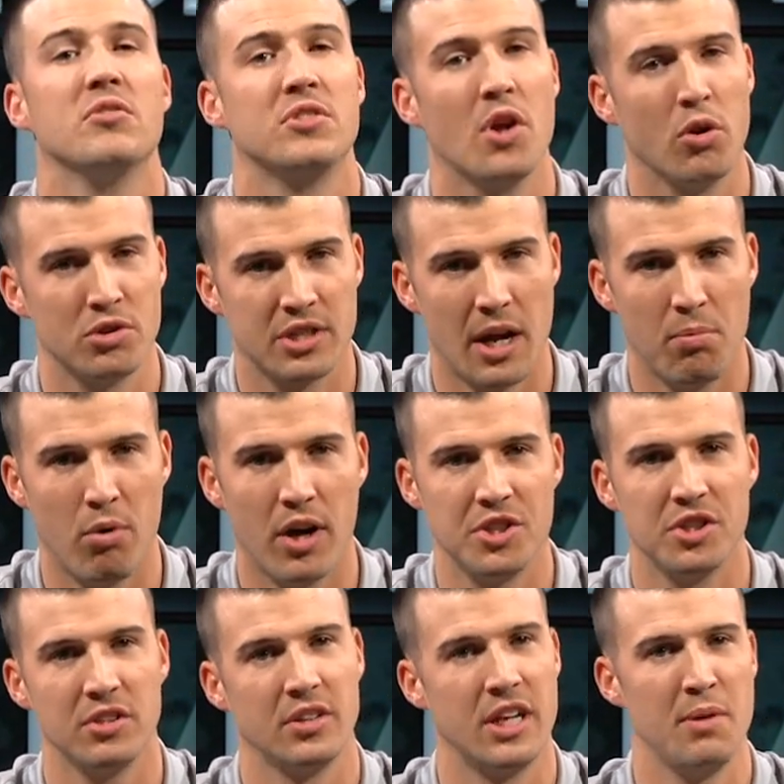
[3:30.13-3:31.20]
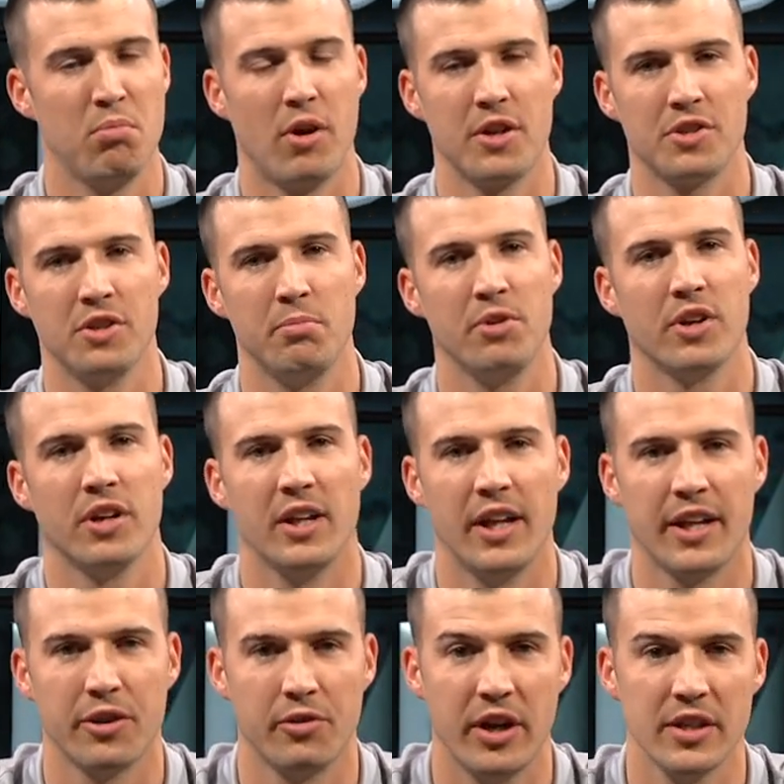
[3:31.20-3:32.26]
Don't stop watching. Keep watching them. You're going to
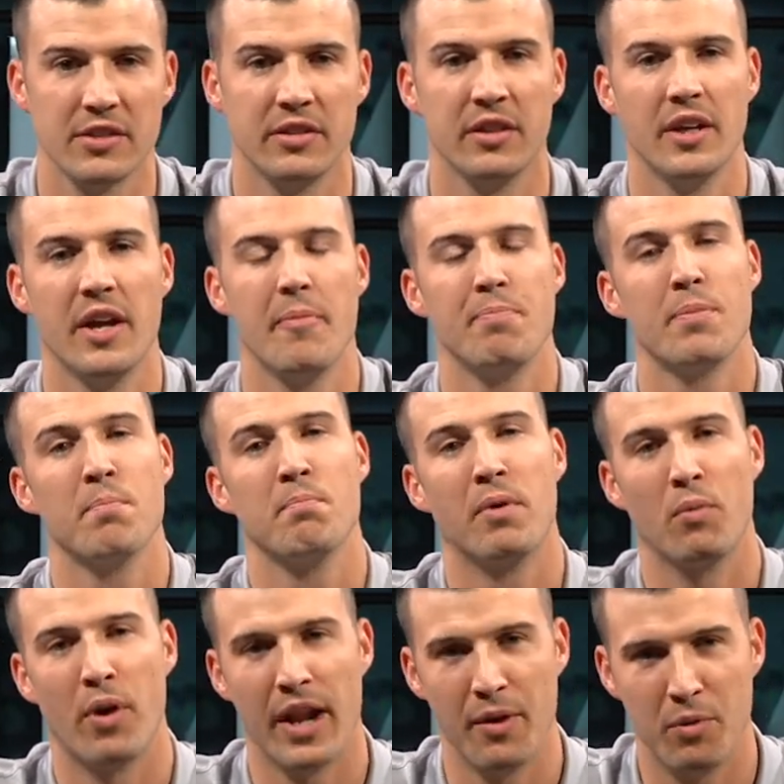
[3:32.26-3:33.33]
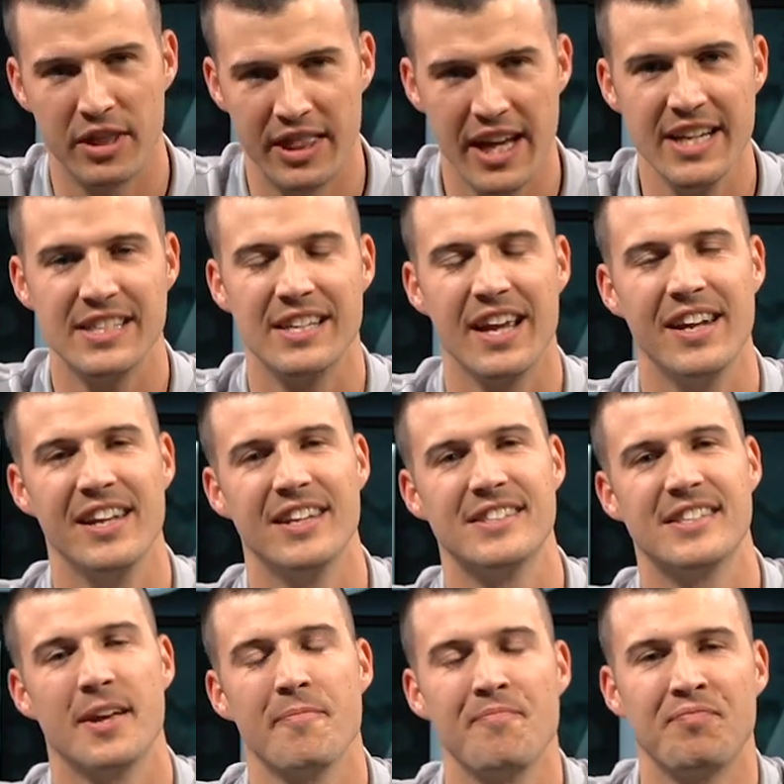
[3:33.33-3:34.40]
like the rest. But what, I, what they said
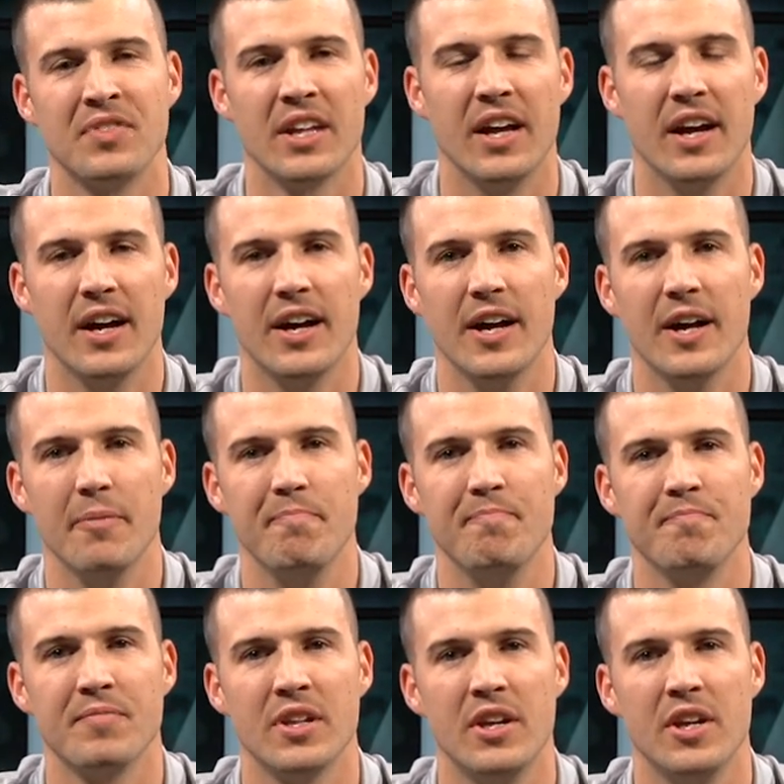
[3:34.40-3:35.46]
is, um,